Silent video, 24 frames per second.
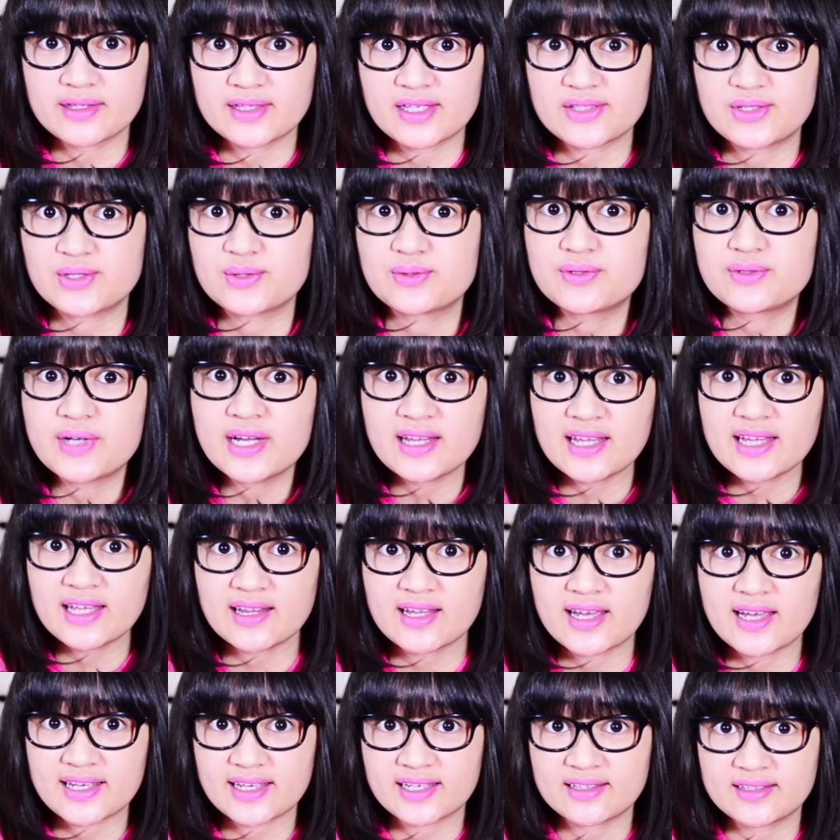that you really
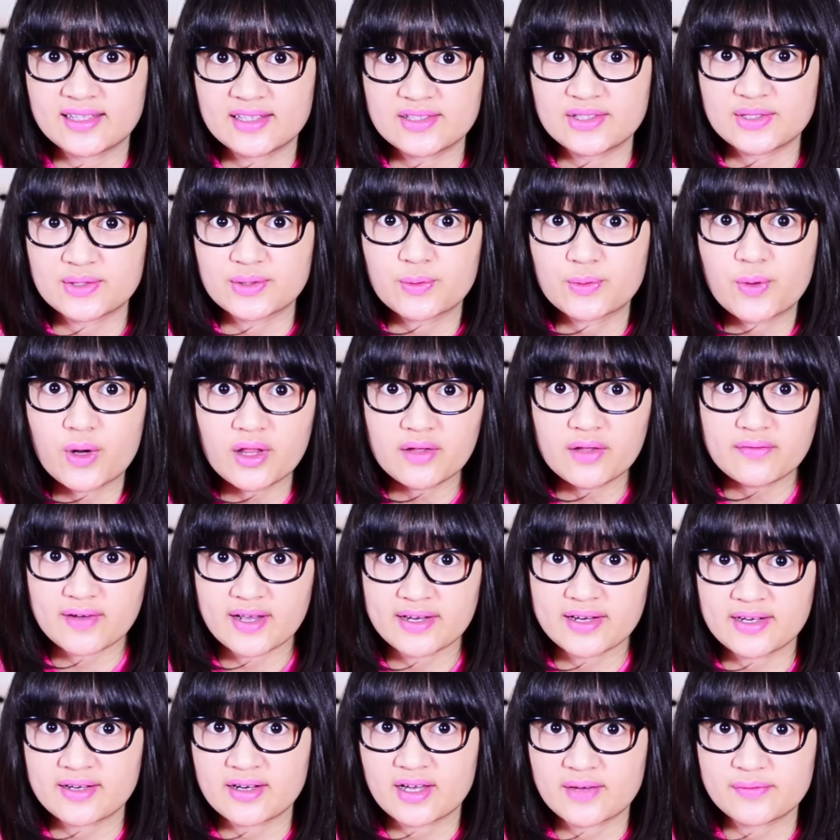like and that you're
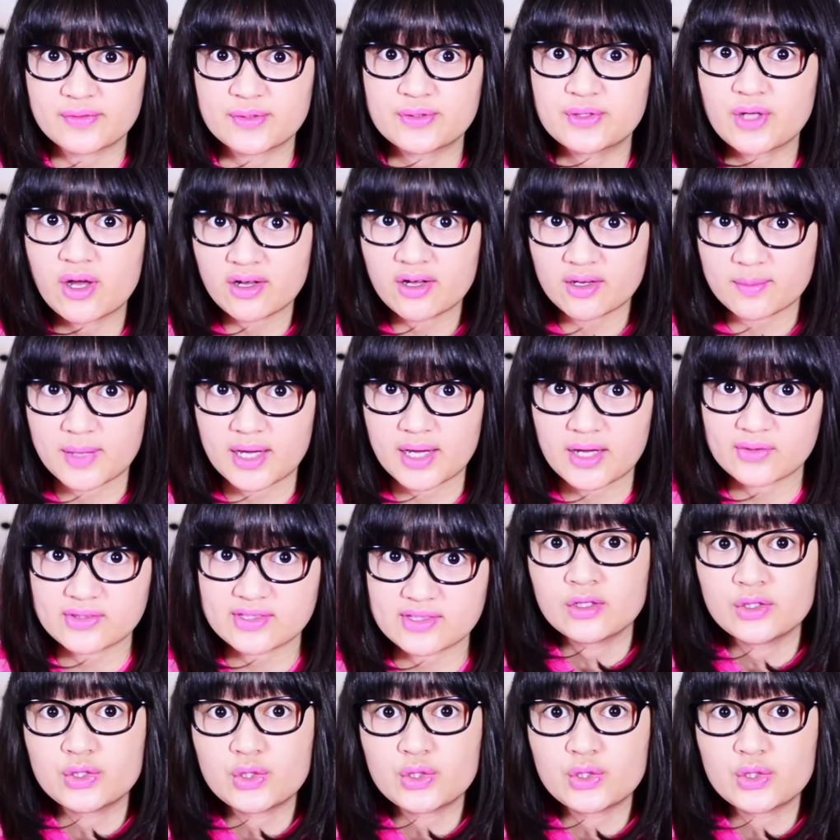qualified enough to talk about.